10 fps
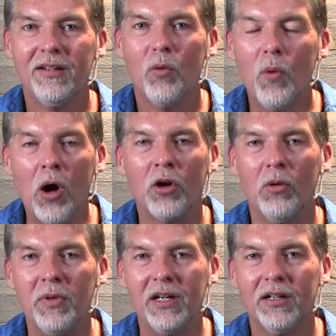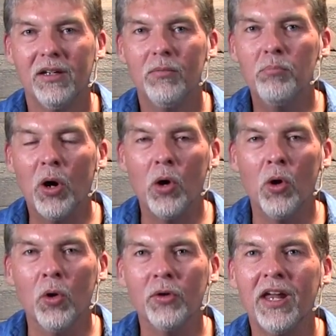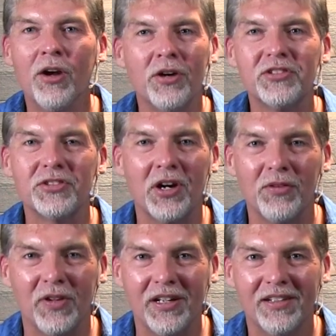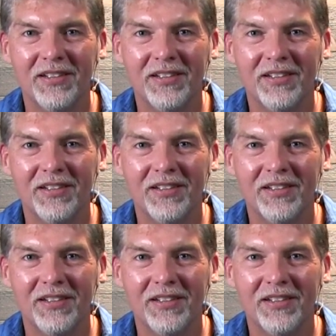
welcoming, bold in our serving.